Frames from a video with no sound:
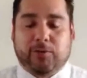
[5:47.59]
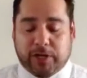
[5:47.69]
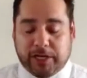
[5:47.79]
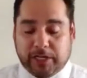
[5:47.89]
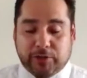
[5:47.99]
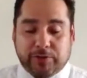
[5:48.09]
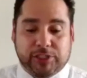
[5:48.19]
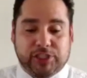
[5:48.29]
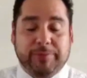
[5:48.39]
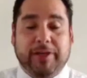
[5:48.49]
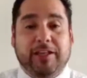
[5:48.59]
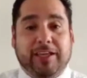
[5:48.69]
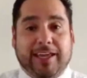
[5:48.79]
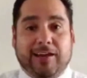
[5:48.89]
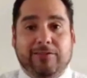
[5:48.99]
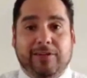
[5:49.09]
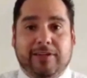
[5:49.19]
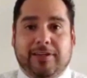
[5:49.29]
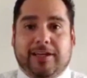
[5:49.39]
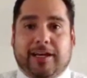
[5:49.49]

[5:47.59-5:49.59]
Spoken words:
We're going to do a Gmail account.